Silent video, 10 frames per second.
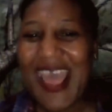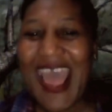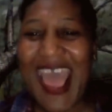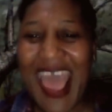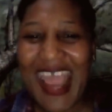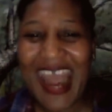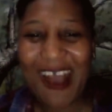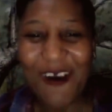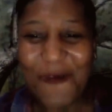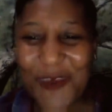and I
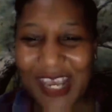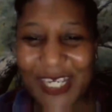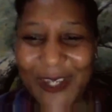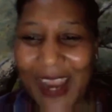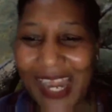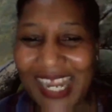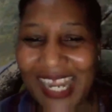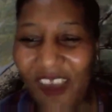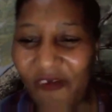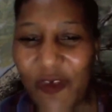hope you enjoyed it.
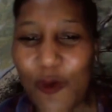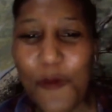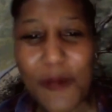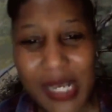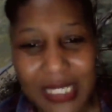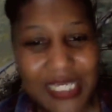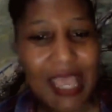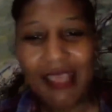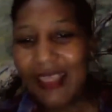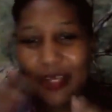If you missed
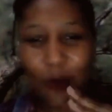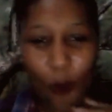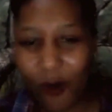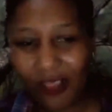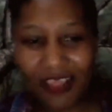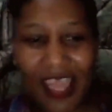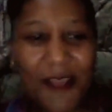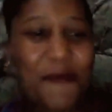that whole thing,